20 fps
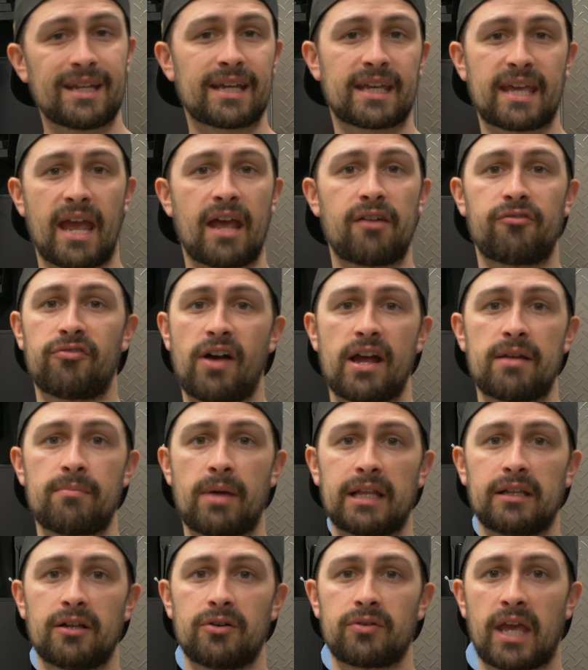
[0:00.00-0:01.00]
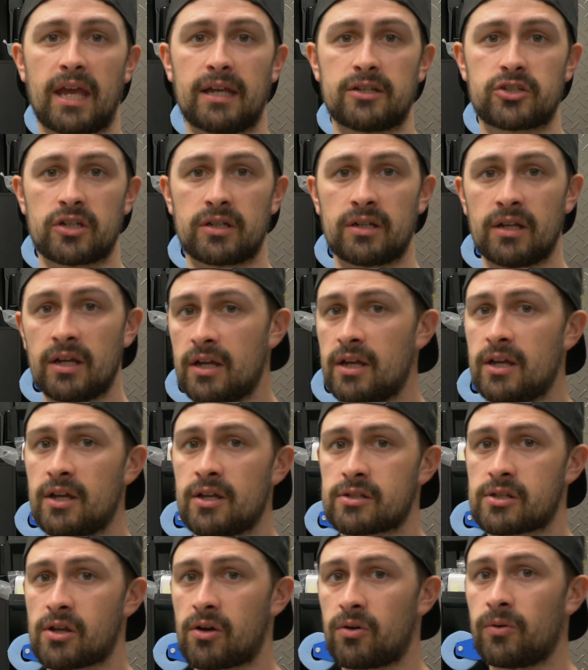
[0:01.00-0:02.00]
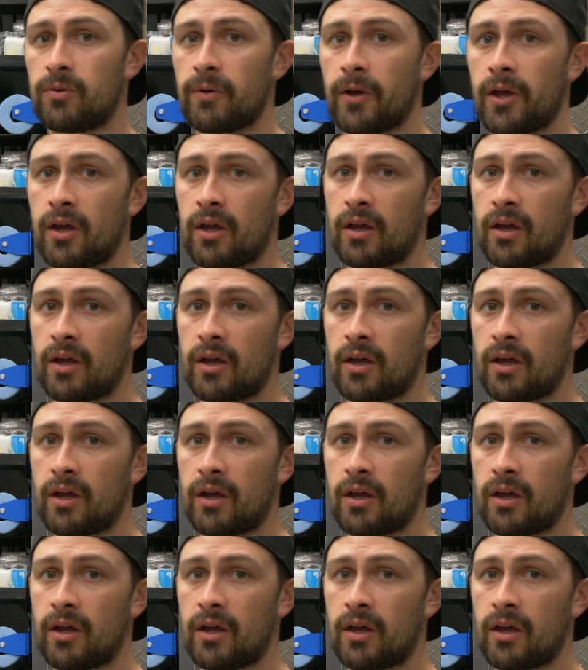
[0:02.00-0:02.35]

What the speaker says: It can't find my location. So